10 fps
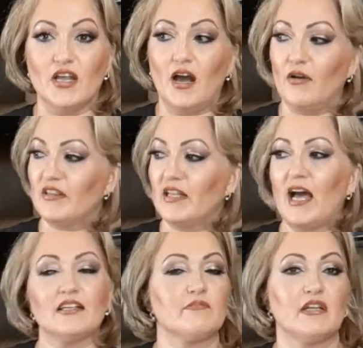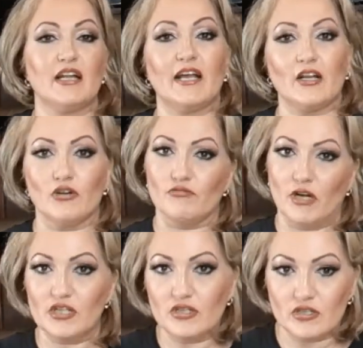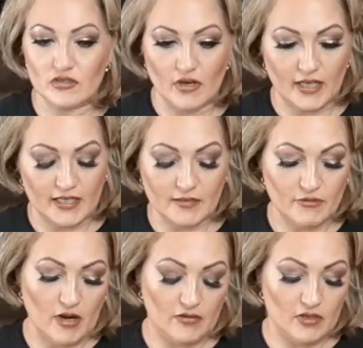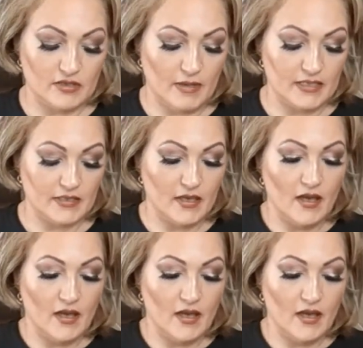now at the last minute I gotta go run to the store and get some ground allspice.